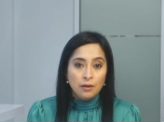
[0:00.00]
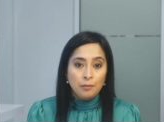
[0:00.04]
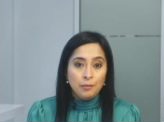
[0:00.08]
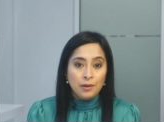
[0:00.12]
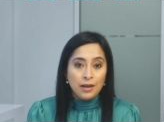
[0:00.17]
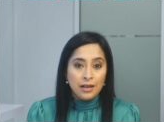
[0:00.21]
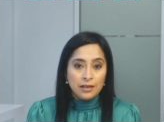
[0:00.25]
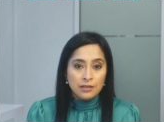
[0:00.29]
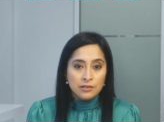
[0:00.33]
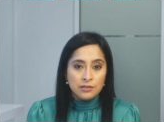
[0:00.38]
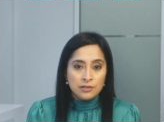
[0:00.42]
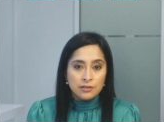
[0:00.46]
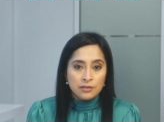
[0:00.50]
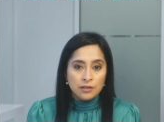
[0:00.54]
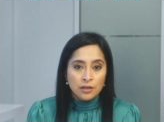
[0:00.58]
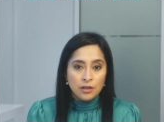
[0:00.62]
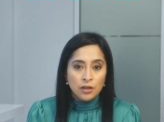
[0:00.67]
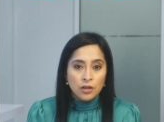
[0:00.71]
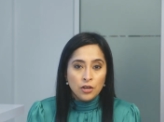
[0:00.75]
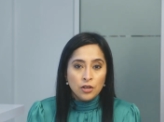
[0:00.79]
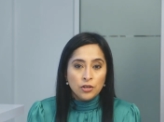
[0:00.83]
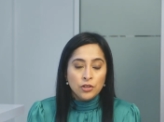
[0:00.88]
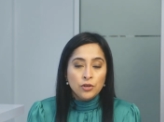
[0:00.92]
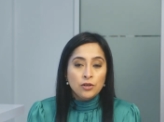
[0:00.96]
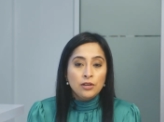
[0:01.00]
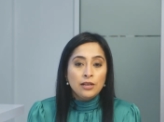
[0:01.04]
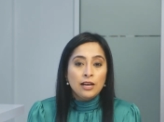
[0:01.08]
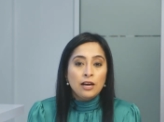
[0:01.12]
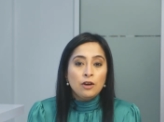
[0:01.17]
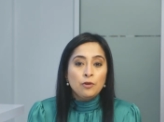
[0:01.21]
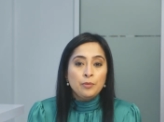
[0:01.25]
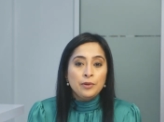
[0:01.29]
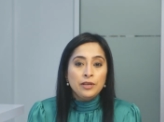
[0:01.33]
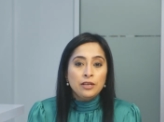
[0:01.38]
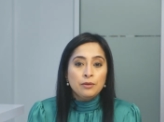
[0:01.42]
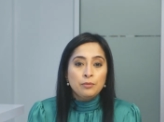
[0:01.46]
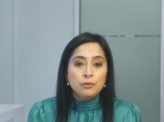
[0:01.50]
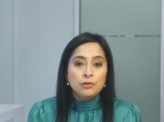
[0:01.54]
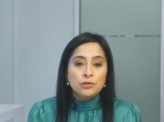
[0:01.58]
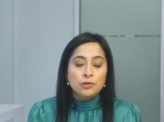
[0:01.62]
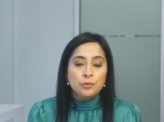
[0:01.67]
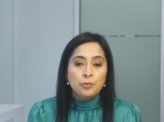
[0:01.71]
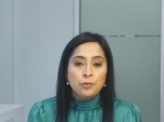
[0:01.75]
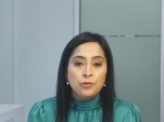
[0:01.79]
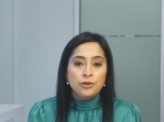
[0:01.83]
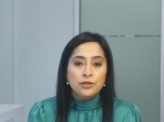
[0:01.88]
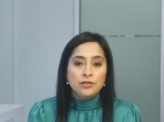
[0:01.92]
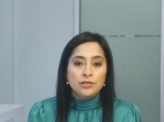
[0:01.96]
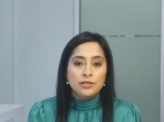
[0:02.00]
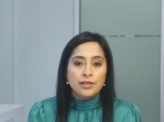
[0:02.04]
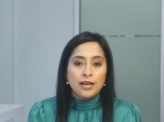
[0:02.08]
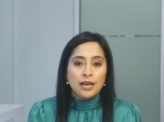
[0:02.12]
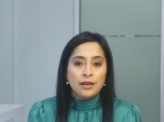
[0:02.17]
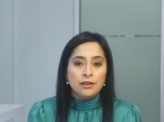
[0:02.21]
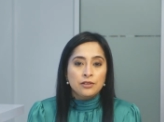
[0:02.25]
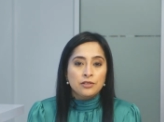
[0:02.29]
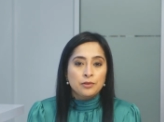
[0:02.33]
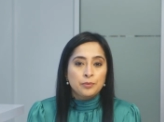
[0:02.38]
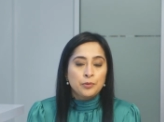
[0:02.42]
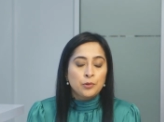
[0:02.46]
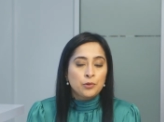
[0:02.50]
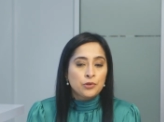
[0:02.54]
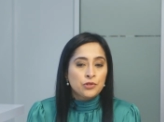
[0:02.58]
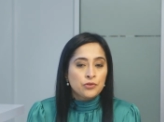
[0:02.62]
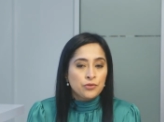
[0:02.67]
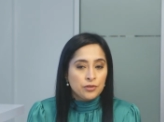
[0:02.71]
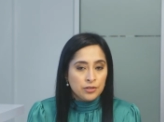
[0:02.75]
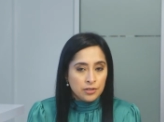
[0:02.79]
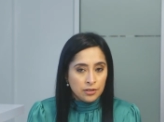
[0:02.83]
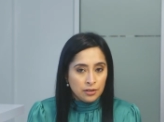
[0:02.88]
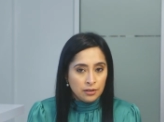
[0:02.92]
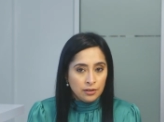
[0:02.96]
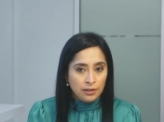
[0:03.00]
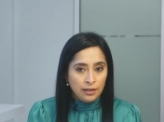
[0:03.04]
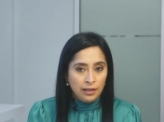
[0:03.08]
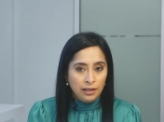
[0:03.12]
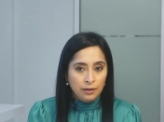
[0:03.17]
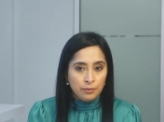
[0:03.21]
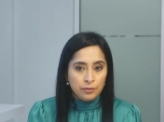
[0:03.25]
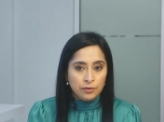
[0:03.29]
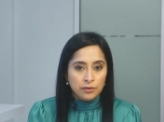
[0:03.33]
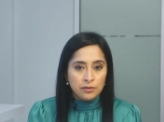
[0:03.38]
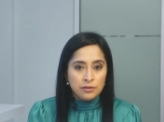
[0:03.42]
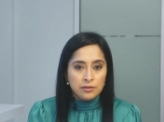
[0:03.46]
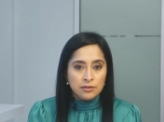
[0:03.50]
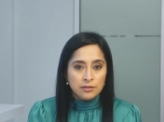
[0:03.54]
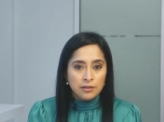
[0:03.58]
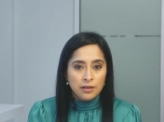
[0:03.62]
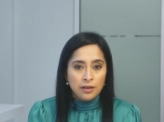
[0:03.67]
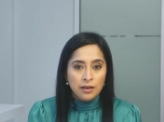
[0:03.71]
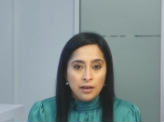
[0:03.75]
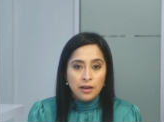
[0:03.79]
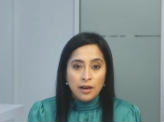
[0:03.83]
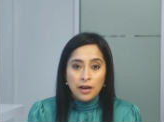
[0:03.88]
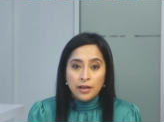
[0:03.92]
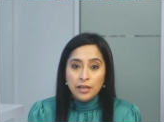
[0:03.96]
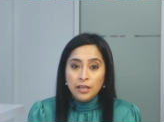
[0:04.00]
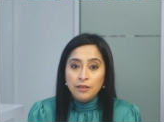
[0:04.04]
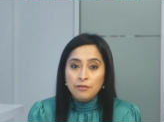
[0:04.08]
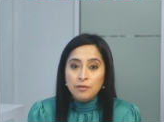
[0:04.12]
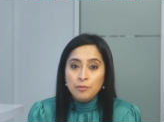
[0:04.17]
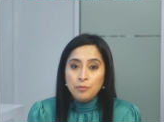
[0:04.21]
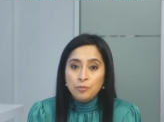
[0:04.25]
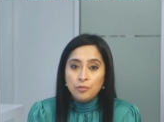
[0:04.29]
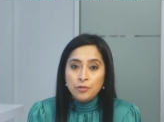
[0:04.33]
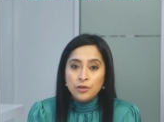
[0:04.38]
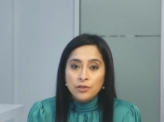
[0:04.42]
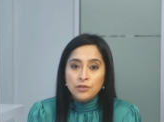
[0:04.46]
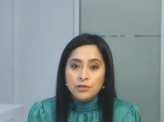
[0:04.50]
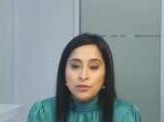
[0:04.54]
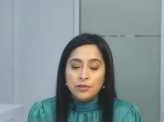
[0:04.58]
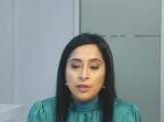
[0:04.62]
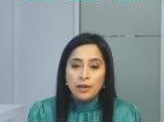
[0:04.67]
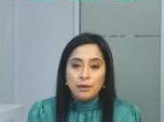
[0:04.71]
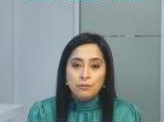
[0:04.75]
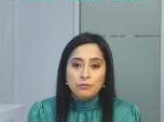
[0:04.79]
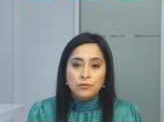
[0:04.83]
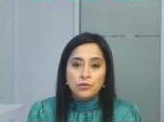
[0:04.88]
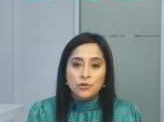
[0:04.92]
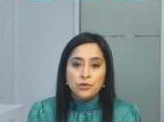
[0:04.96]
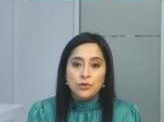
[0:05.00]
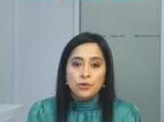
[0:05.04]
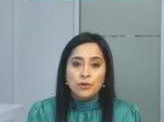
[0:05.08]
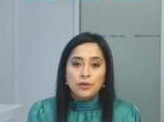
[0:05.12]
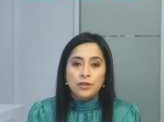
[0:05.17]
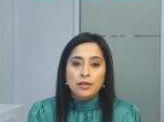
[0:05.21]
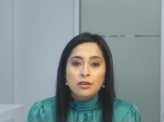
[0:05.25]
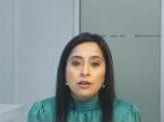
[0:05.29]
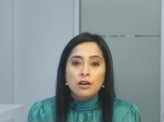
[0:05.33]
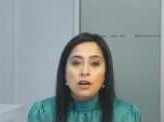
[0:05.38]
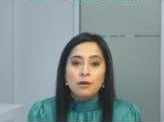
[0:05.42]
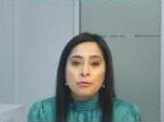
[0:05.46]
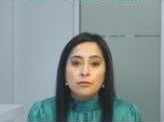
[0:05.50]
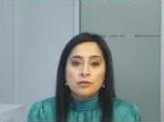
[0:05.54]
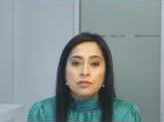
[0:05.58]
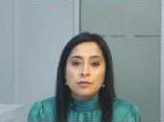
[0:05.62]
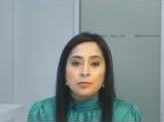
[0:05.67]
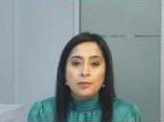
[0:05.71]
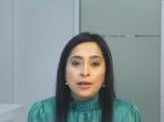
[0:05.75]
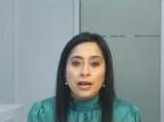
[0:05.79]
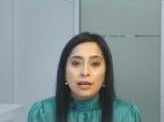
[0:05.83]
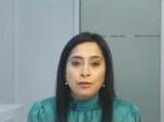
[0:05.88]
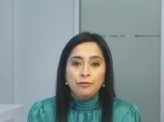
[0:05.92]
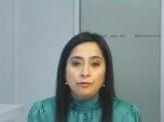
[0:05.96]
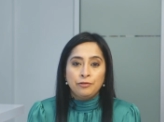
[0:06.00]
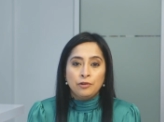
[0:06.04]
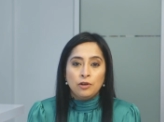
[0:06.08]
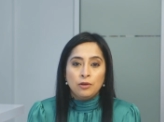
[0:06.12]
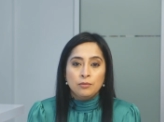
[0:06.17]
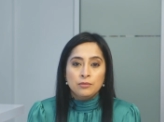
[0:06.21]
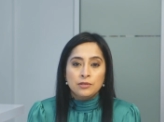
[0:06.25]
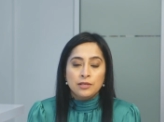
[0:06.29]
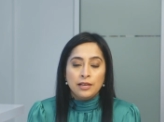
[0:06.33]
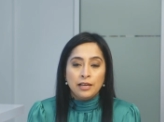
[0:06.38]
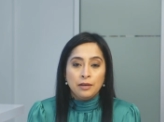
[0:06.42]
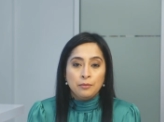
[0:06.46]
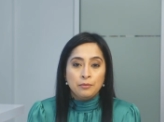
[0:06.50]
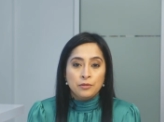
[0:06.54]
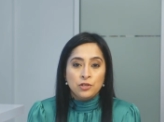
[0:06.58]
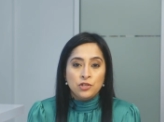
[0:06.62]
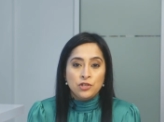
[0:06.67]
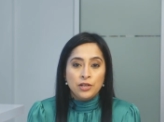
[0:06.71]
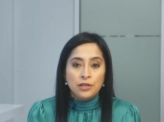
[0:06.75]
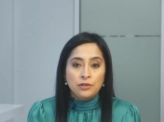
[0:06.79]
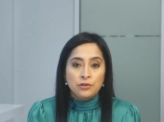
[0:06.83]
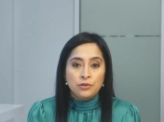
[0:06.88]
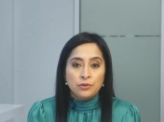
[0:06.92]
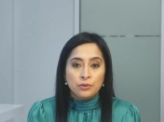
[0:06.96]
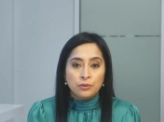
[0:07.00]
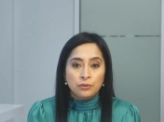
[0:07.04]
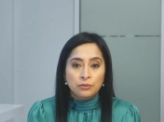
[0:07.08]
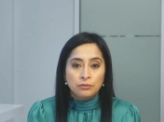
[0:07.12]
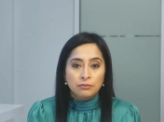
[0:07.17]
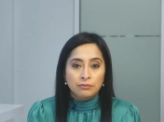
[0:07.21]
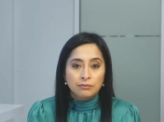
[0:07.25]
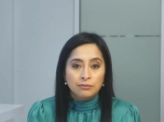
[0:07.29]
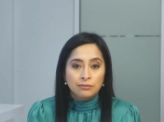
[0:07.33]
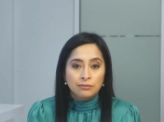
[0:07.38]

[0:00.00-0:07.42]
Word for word: Plus, You'll now be able to print Canada Post return labels and even print them through your e-commerce platforms like Magento.